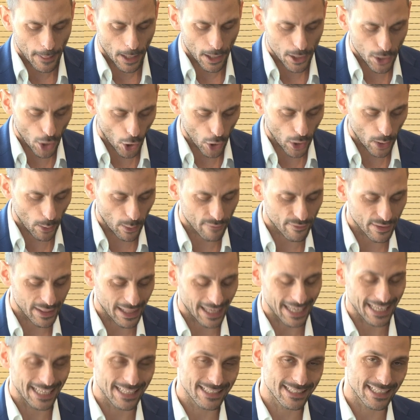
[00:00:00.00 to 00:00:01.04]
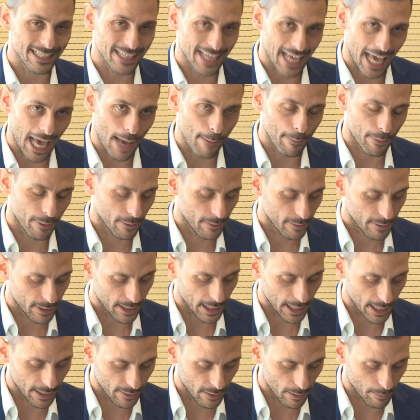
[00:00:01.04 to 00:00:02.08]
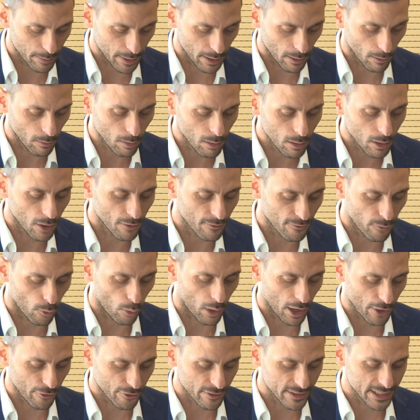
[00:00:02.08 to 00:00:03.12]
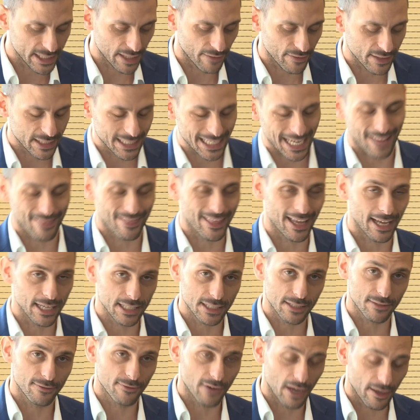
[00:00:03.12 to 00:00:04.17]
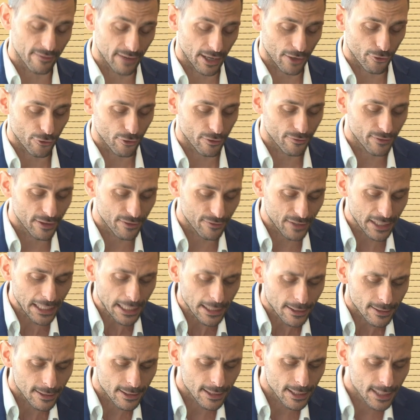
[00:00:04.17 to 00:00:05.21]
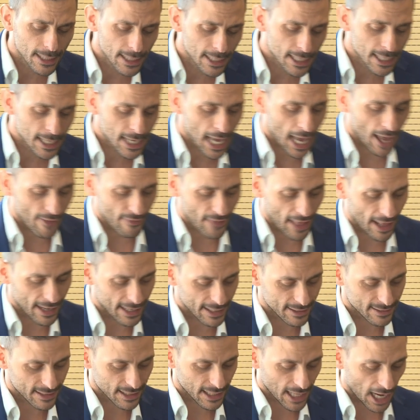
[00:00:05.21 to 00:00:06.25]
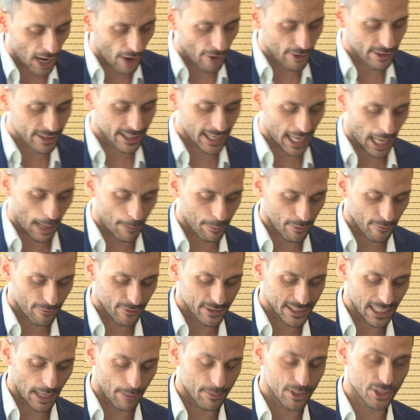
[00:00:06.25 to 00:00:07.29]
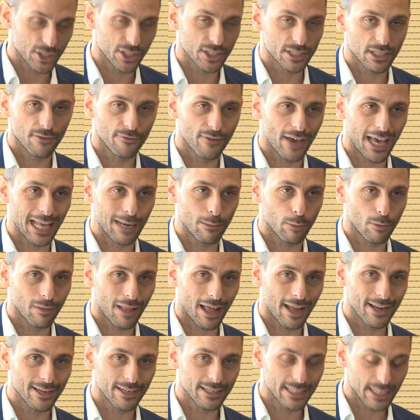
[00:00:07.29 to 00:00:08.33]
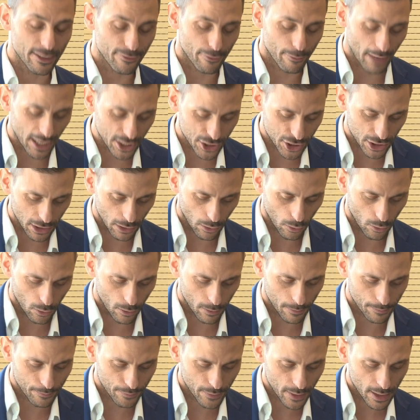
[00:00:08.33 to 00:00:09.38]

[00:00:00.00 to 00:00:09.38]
Note, however, there is a cap in the bill of $478,550, and that is the current cap for damages available under defamation law.